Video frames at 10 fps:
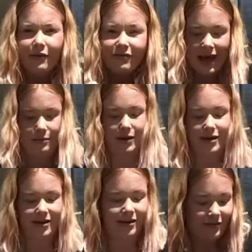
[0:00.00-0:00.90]
flap,
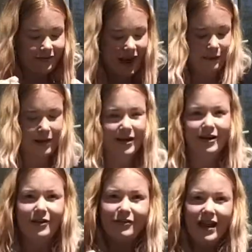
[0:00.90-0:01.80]
flap,
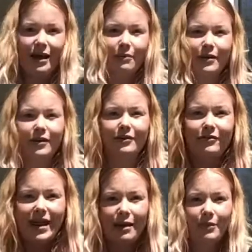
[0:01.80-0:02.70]
flap,
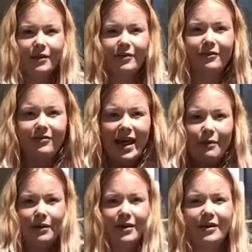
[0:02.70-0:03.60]
flap, flap,
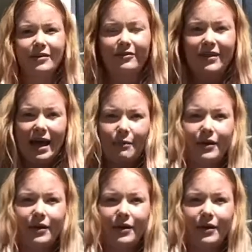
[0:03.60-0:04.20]
flap.